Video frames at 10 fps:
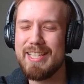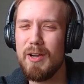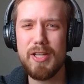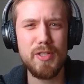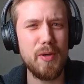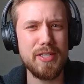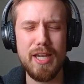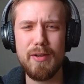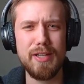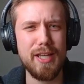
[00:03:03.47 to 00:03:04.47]
So it's
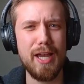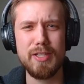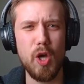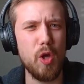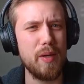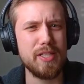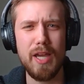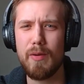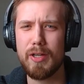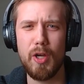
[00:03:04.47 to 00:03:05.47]
always
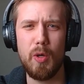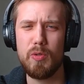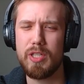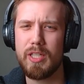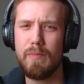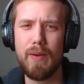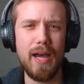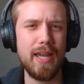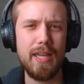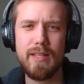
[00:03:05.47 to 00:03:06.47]
how it goes. Like, you
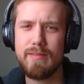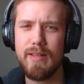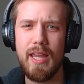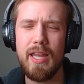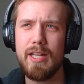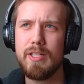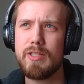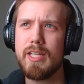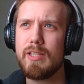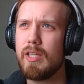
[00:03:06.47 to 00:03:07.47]
buy it
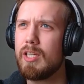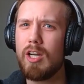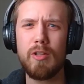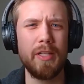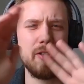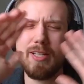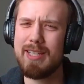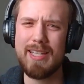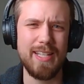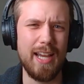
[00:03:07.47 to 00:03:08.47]
and you think like, oh, like
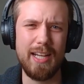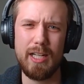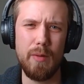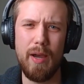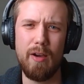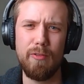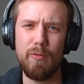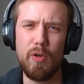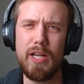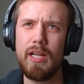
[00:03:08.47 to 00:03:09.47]
it's not going to come out
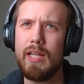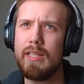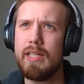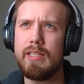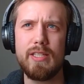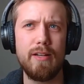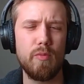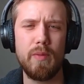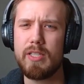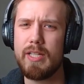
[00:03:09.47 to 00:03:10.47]
for free, and then
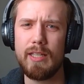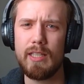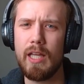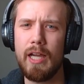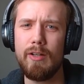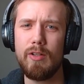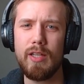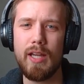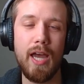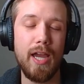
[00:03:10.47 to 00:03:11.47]
several months down the line,
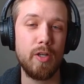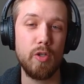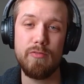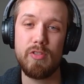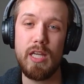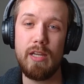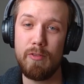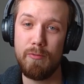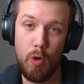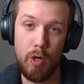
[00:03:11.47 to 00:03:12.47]
you're like, I could have
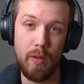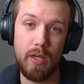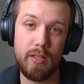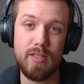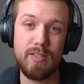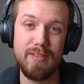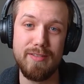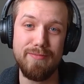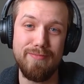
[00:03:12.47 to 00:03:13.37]
saved $40.